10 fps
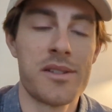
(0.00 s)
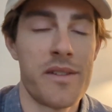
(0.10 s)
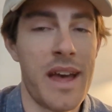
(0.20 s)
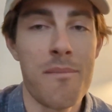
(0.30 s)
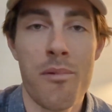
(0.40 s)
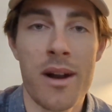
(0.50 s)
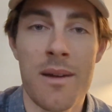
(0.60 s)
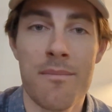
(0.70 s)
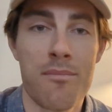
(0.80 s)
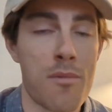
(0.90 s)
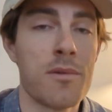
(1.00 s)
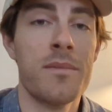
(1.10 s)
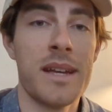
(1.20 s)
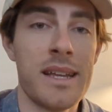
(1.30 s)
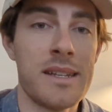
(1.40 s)
So at that point,
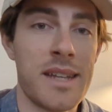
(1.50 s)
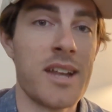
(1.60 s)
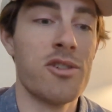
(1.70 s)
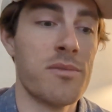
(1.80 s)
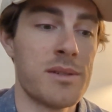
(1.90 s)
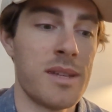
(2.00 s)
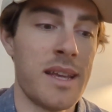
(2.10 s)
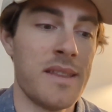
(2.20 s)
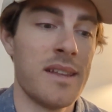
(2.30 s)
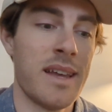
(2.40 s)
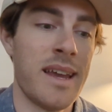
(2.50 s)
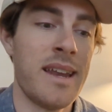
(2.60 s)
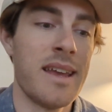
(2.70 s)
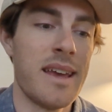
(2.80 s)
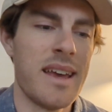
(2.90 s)
probably Daniel was in the lead.